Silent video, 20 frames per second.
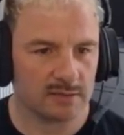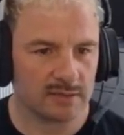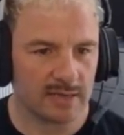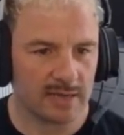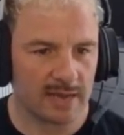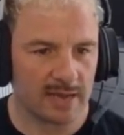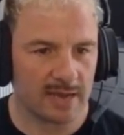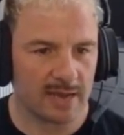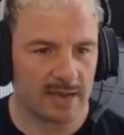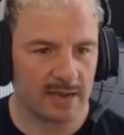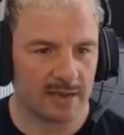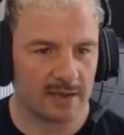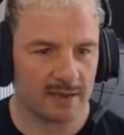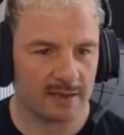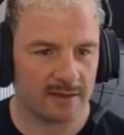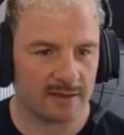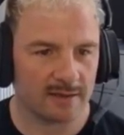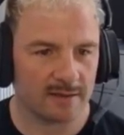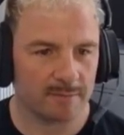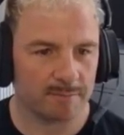yeah,
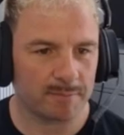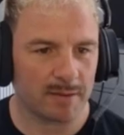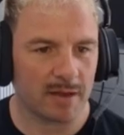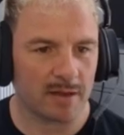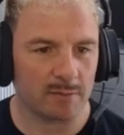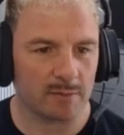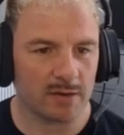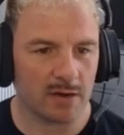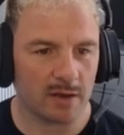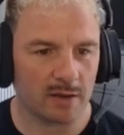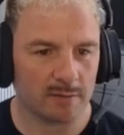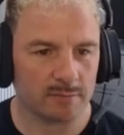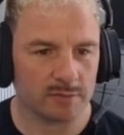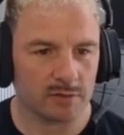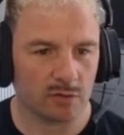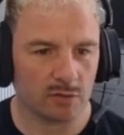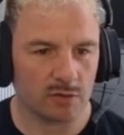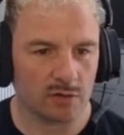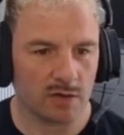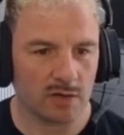but we like them
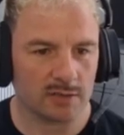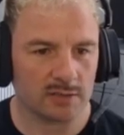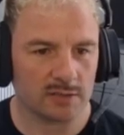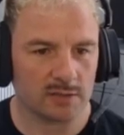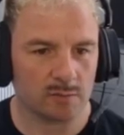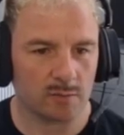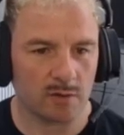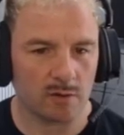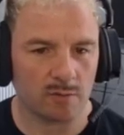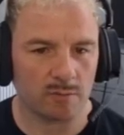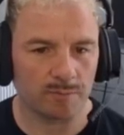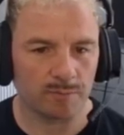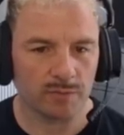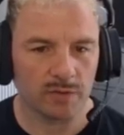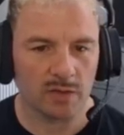to look nice as well.